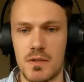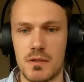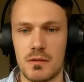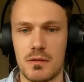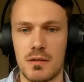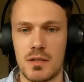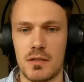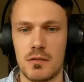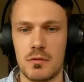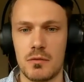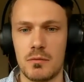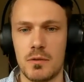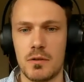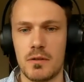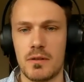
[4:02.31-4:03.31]
so I
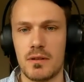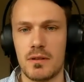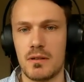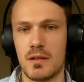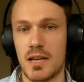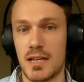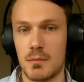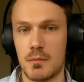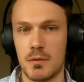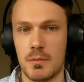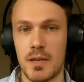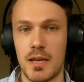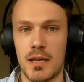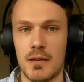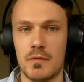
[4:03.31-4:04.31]
do both animal
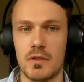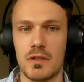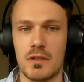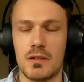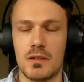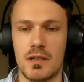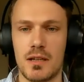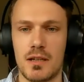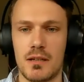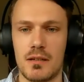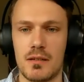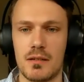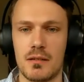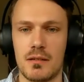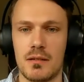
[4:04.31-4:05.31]
behavior and